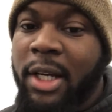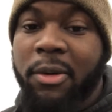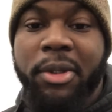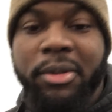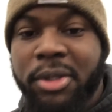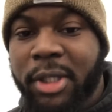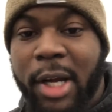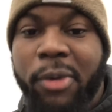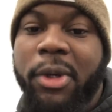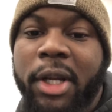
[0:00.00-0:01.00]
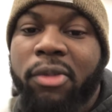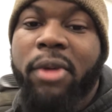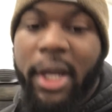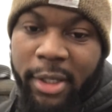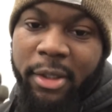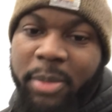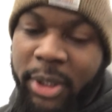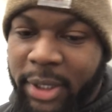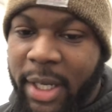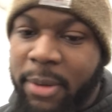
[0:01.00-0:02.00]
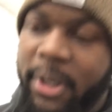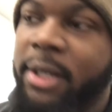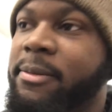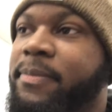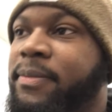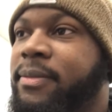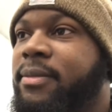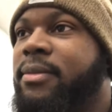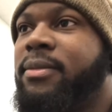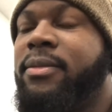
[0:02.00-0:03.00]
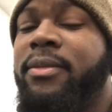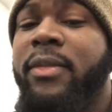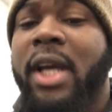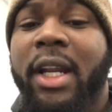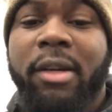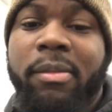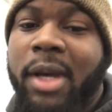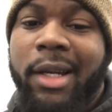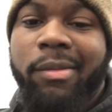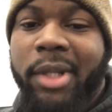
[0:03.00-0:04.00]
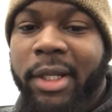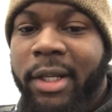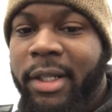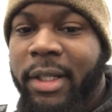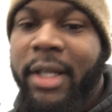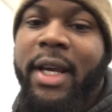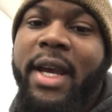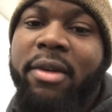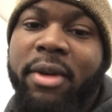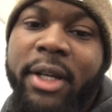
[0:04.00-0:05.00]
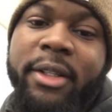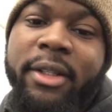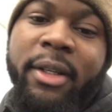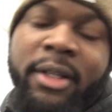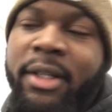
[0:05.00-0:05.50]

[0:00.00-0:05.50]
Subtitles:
I don't want nothing regular. Put it that way. I done been there, done that. Had regular.